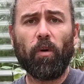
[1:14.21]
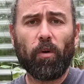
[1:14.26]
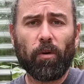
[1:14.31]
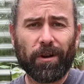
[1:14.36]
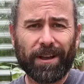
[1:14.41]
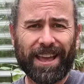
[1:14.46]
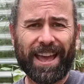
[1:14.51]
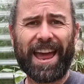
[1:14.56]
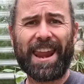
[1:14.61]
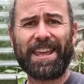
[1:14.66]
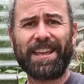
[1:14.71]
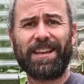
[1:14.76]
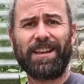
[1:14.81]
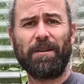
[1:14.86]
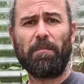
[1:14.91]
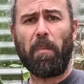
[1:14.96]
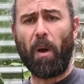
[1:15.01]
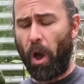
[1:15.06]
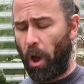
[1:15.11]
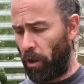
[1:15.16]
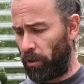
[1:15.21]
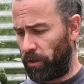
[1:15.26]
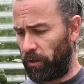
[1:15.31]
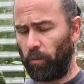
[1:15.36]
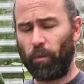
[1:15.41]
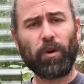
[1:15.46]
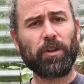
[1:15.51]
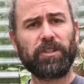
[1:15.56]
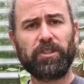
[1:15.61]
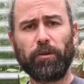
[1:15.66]
organic
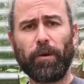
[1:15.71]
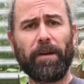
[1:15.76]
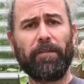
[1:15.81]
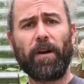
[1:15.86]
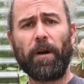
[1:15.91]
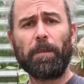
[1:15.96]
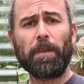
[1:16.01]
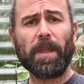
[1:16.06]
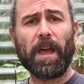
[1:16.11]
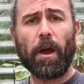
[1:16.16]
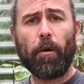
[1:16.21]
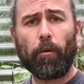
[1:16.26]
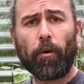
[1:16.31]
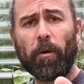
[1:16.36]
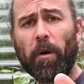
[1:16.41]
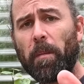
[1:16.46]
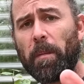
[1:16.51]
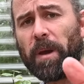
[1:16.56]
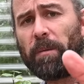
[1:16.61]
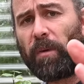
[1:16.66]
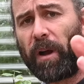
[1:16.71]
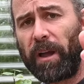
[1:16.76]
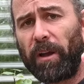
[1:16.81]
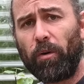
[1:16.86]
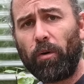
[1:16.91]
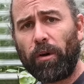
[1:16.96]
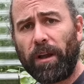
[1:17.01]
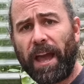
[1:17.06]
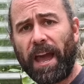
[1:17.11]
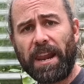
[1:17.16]
component whatsoever. What do I mean by
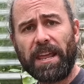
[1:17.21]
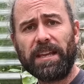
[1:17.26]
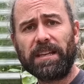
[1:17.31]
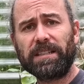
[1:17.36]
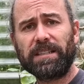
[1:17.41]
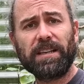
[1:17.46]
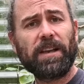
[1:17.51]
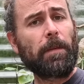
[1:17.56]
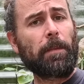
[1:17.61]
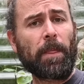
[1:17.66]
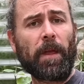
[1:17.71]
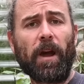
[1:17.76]
organics?